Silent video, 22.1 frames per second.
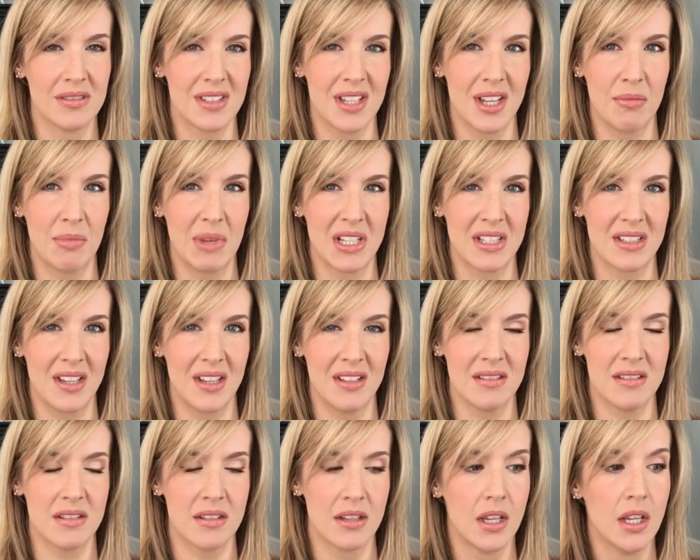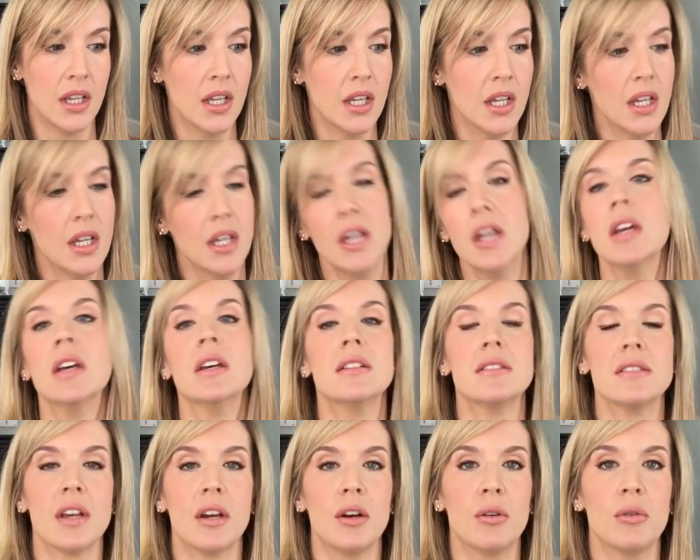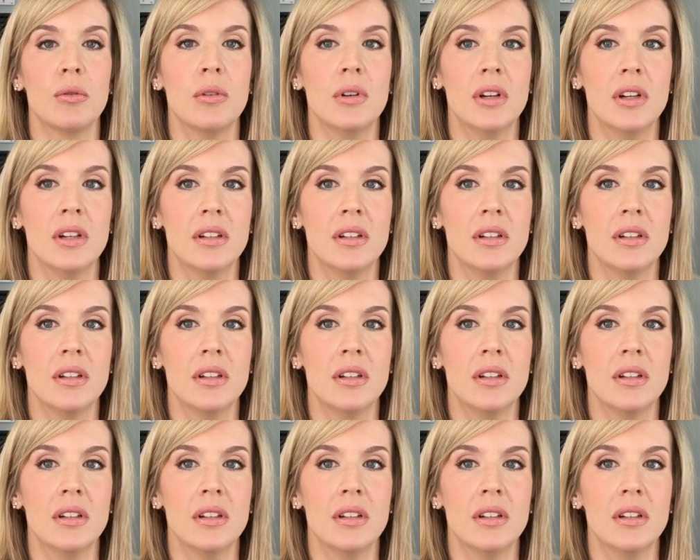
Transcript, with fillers: Does that make sense? So